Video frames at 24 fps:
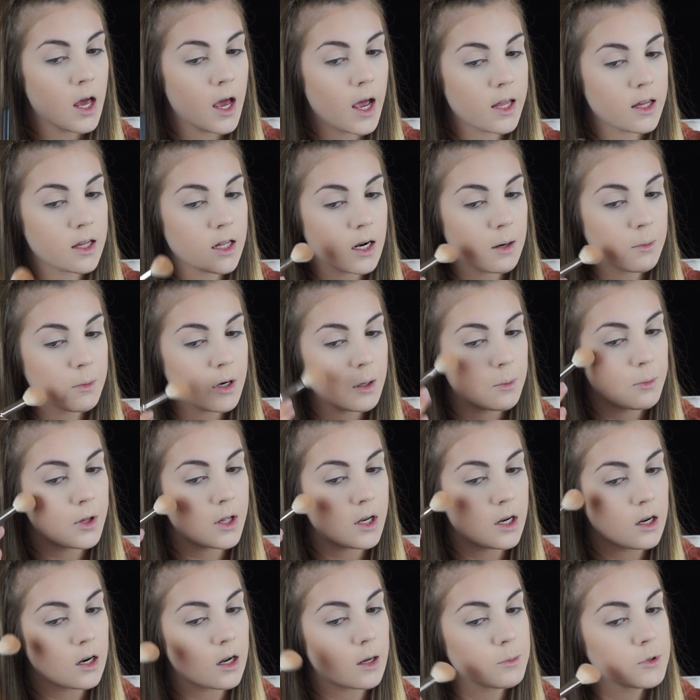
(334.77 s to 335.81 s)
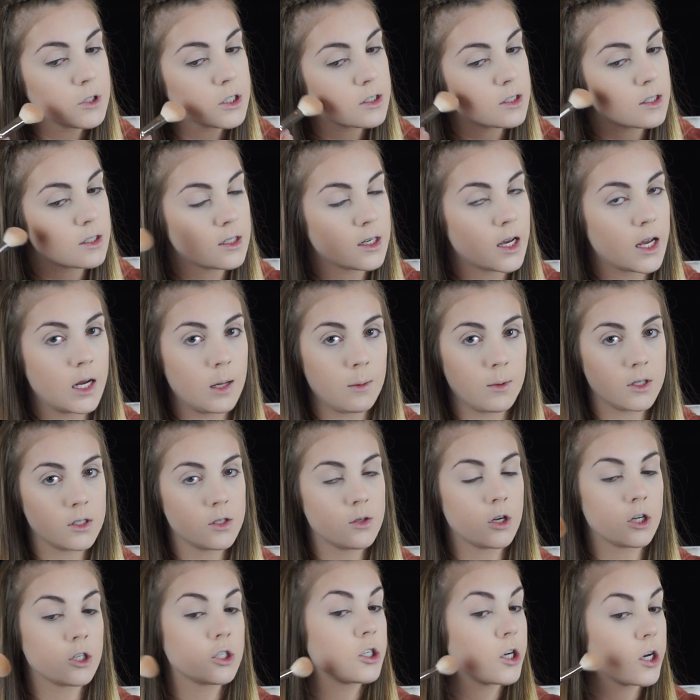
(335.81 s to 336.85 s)
And then I'm going to blend it up just a tiny bit,
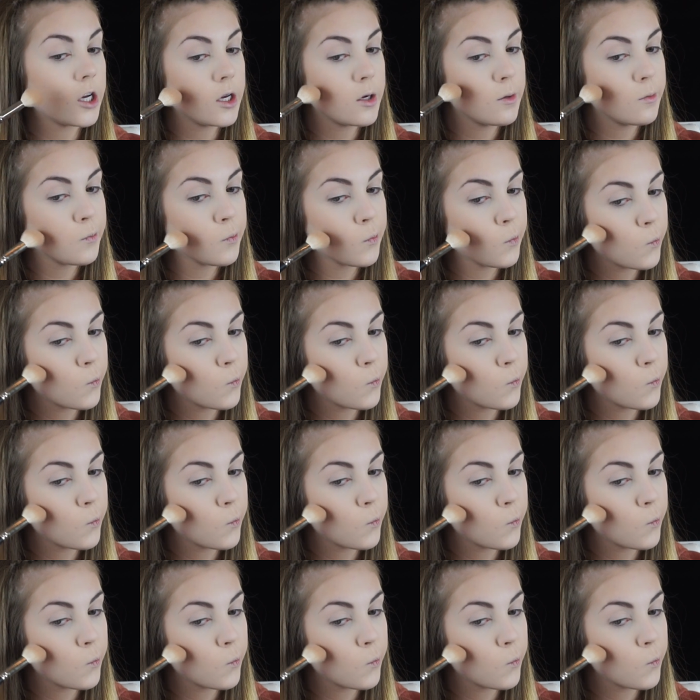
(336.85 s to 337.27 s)
so I'll show you.